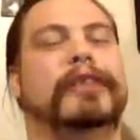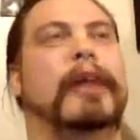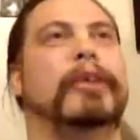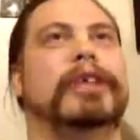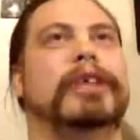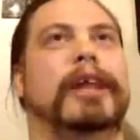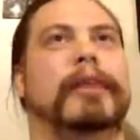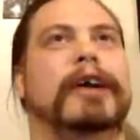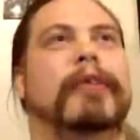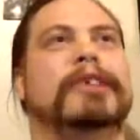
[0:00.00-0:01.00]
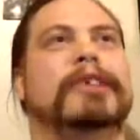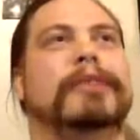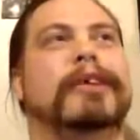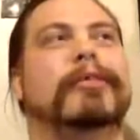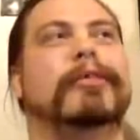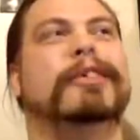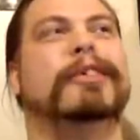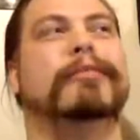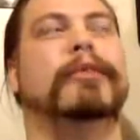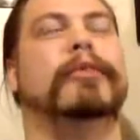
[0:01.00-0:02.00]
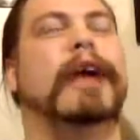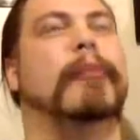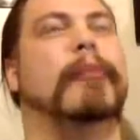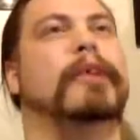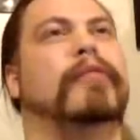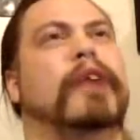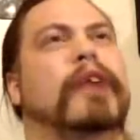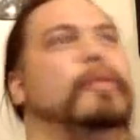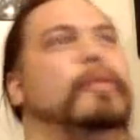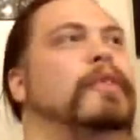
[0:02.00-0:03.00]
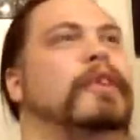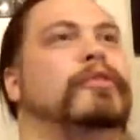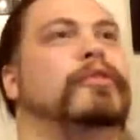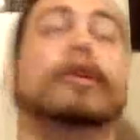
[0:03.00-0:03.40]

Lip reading: they like my comics. I'm like, I wonder what will happen if I do this.